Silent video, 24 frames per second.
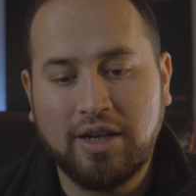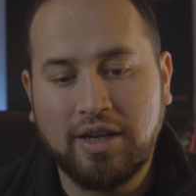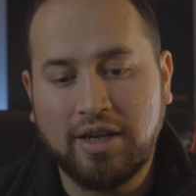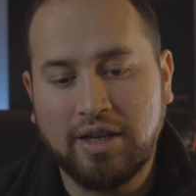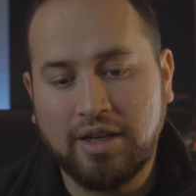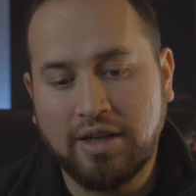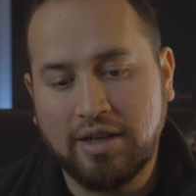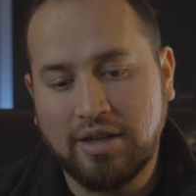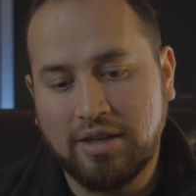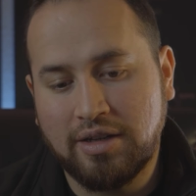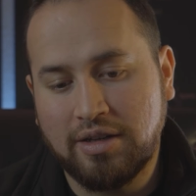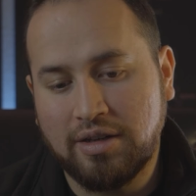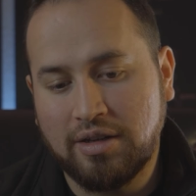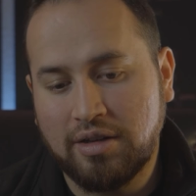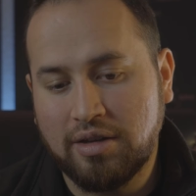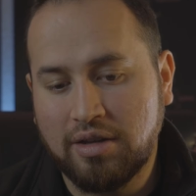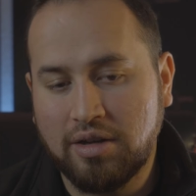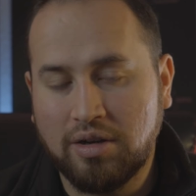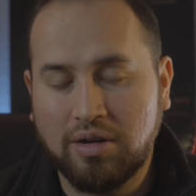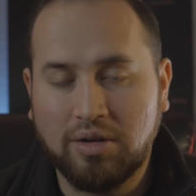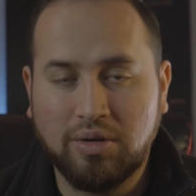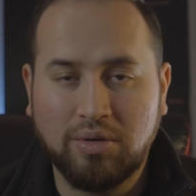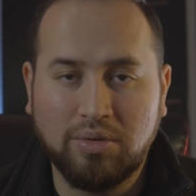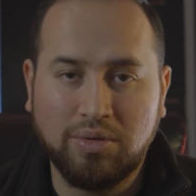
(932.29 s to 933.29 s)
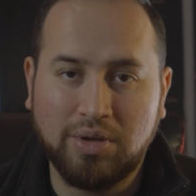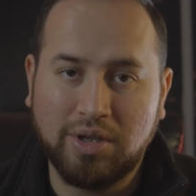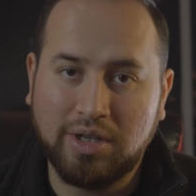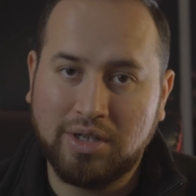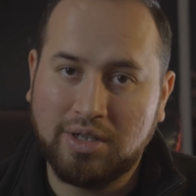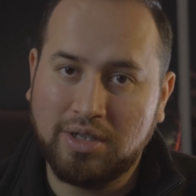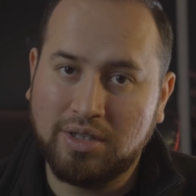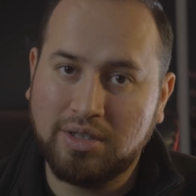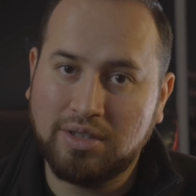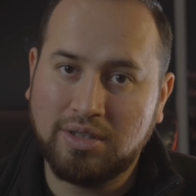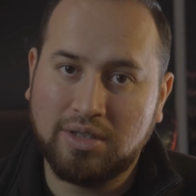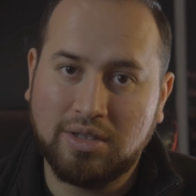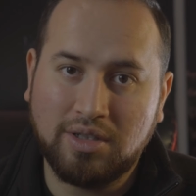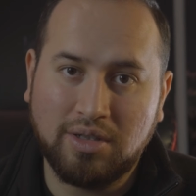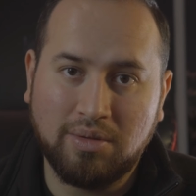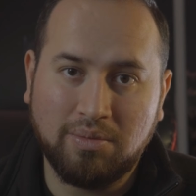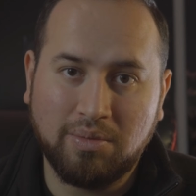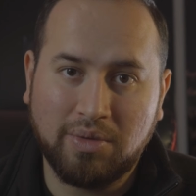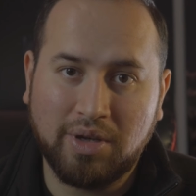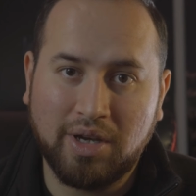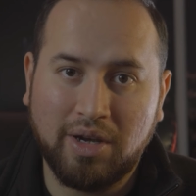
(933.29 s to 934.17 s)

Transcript: And though that does seem